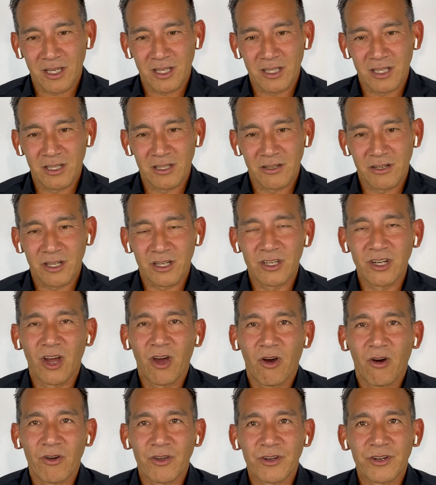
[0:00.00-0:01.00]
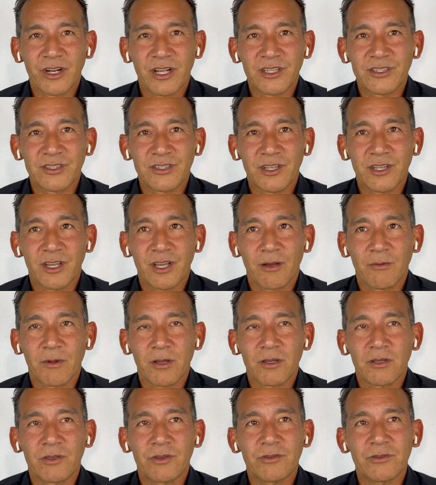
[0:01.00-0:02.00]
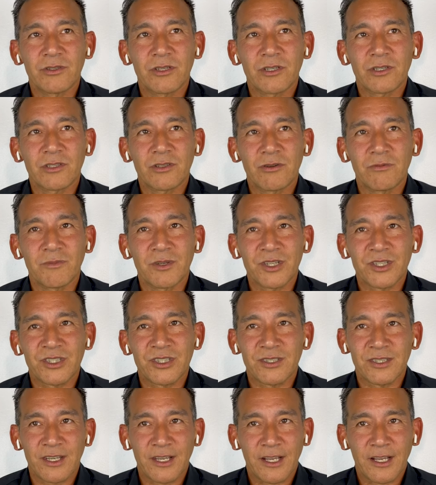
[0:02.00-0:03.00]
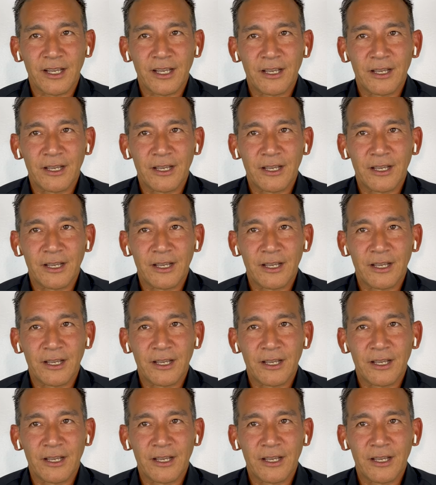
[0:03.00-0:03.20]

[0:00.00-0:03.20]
And then they're like, no, you're not singing. I'm like, you just told me to sing.